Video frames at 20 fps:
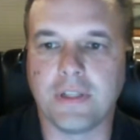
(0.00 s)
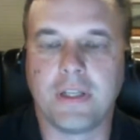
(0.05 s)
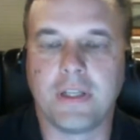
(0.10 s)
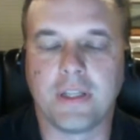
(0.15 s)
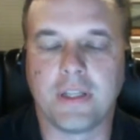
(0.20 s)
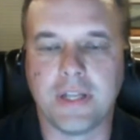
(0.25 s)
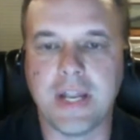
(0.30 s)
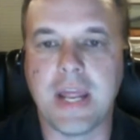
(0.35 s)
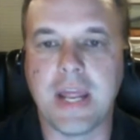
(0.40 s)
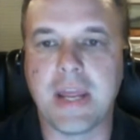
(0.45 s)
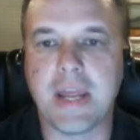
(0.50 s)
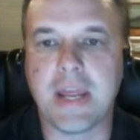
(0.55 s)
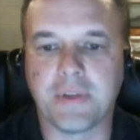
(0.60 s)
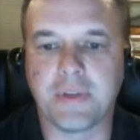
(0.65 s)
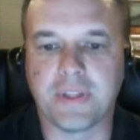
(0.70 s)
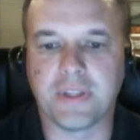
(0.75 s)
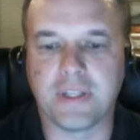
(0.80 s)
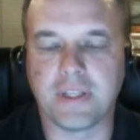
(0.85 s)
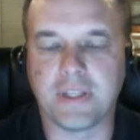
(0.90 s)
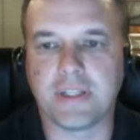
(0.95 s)
name
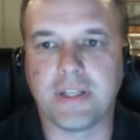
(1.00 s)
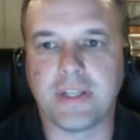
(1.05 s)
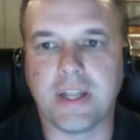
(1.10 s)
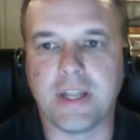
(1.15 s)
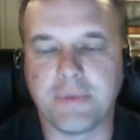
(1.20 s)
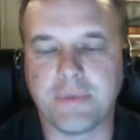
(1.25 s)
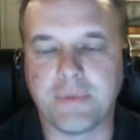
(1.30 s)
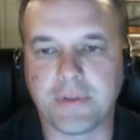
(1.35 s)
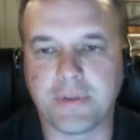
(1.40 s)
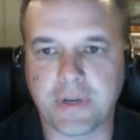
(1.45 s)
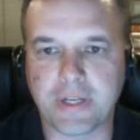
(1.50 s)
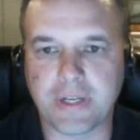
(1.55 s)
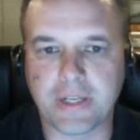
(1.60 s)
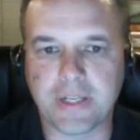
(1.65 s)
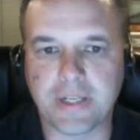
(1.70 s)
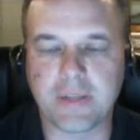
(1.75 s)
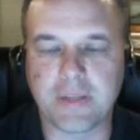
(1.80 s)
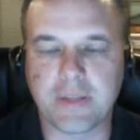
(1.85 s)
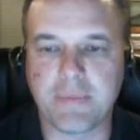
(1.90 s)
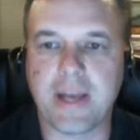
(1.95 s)
of the daemon running
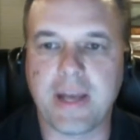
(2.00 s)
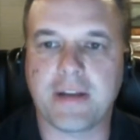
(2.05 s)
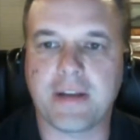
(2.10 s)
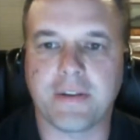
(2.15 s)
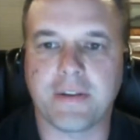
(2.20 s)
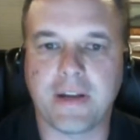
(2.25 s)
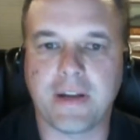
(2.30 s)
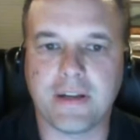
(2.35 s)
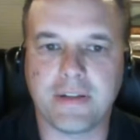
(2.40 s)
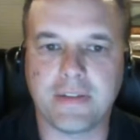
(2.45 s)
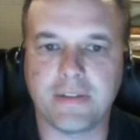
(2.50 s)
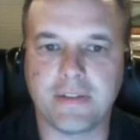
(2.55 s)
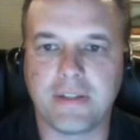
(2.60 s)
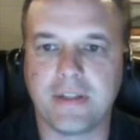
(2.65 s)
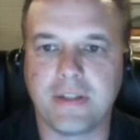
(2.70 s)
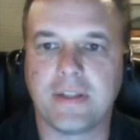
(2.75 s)
in the background.